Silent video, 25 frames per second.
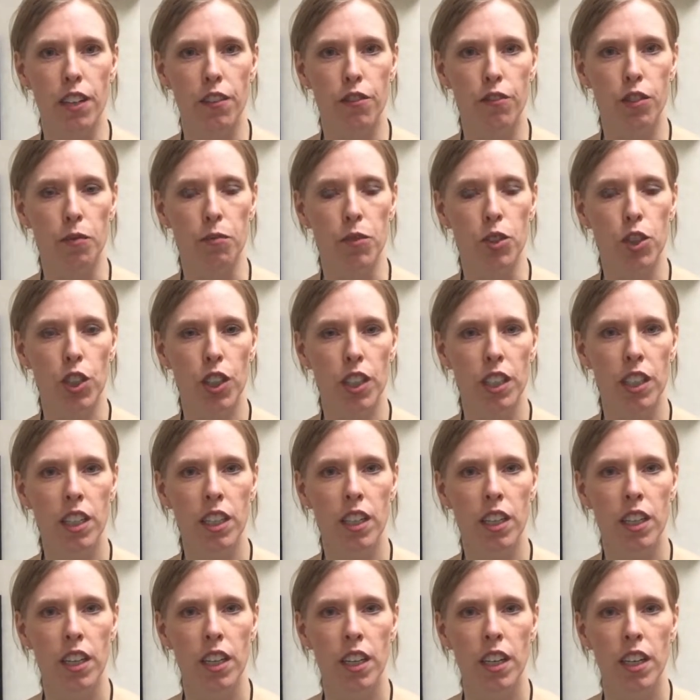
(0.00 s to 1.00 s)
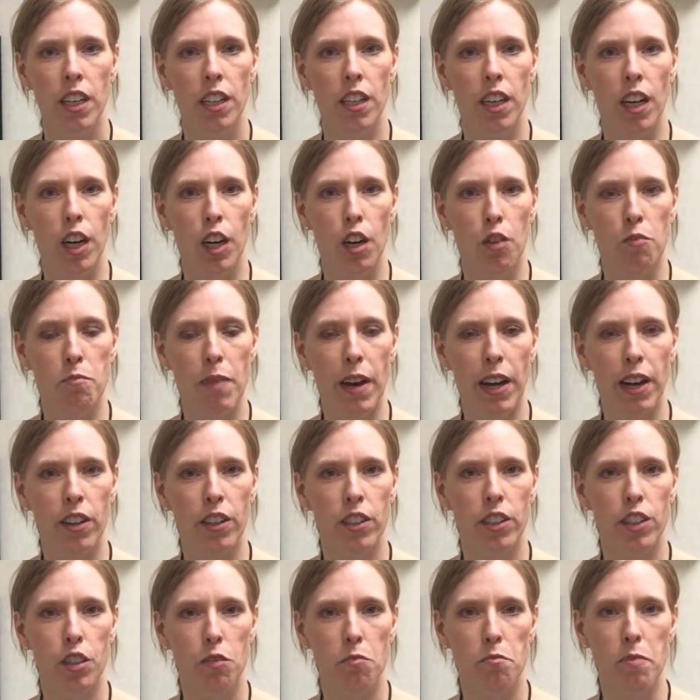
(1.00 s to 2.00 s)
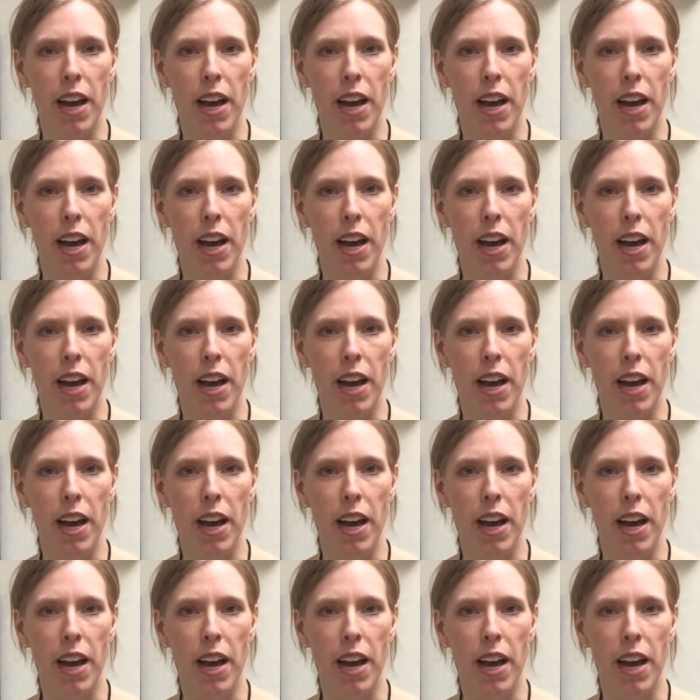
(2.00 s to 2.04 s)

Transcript: from good, better to